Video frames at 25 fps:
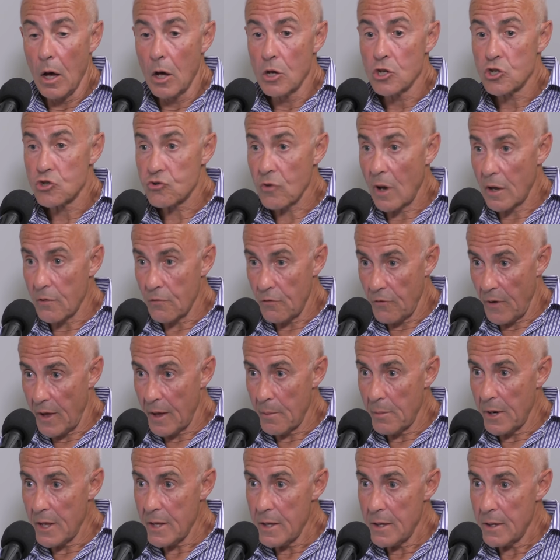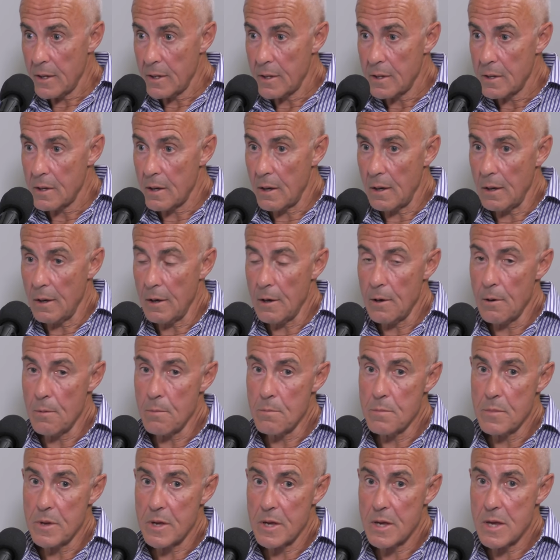Straight family.
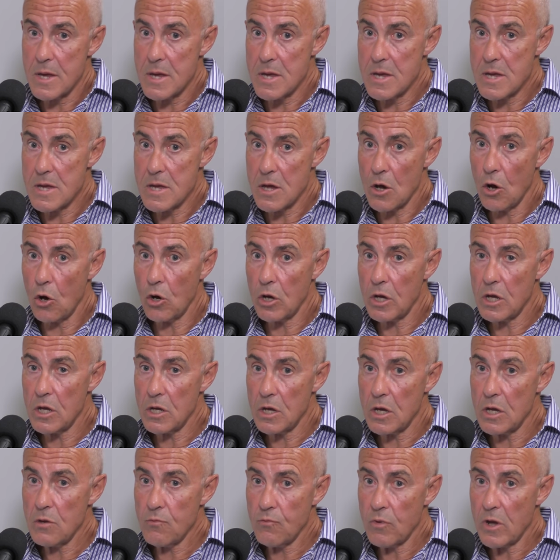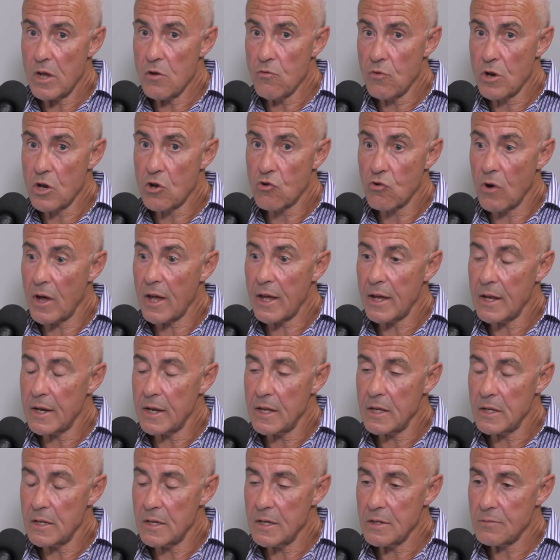Um, he, he, he, he, regretted,
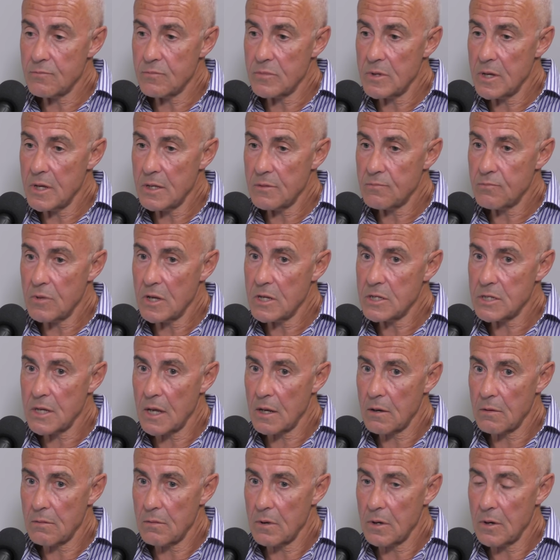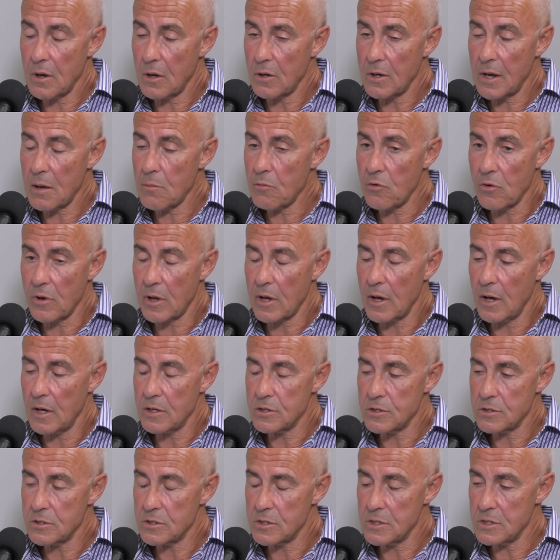he, he, he said on a number of
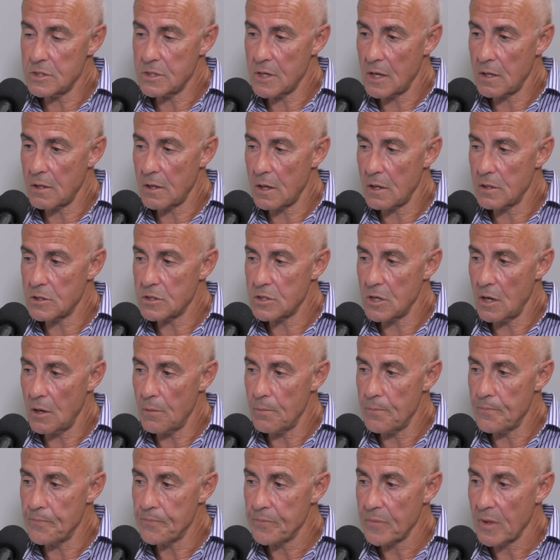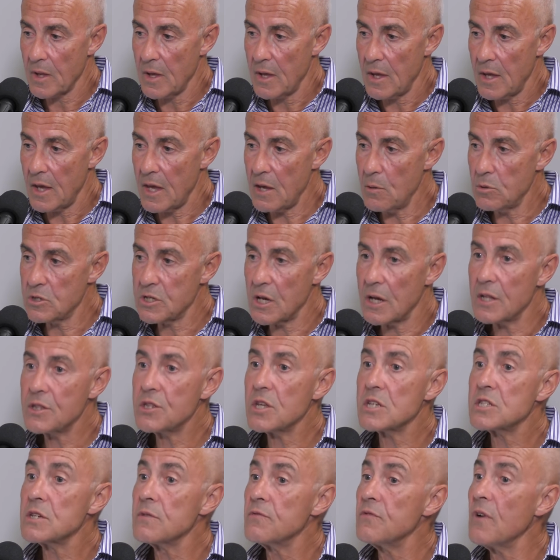occasions, he said that um, he was at a
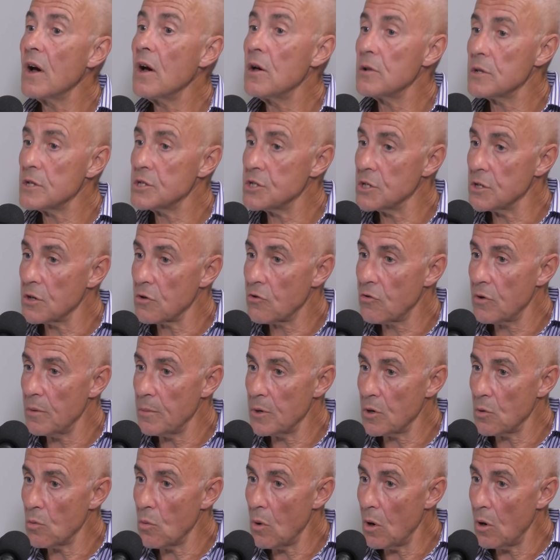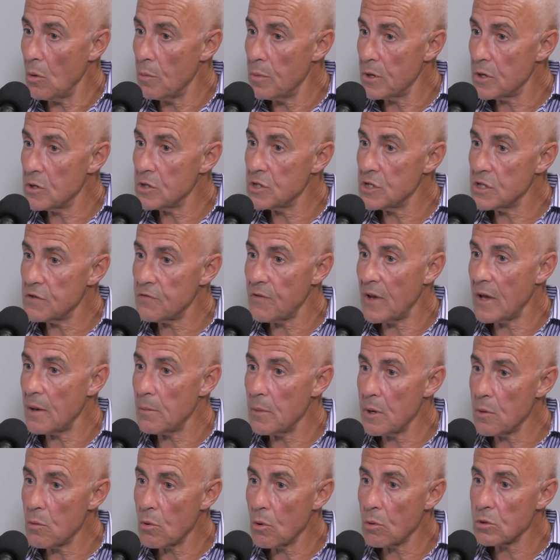disadvantage in the criminal world because his
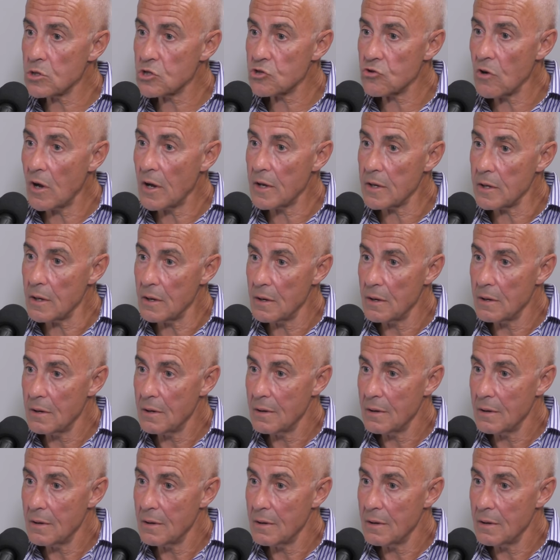family were all straight.